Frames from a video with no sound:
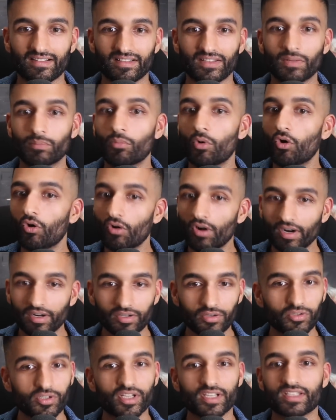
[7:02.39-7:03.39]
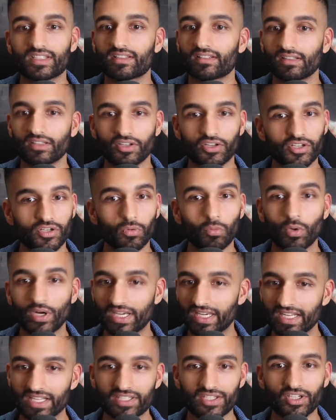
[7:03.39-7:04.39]
The more you just learn to
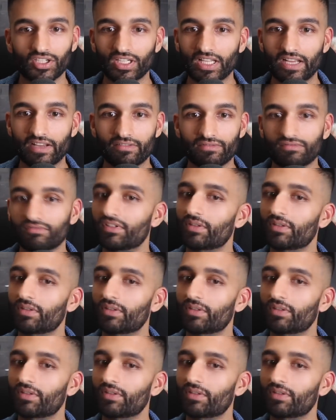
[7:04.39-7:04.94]
witness your life,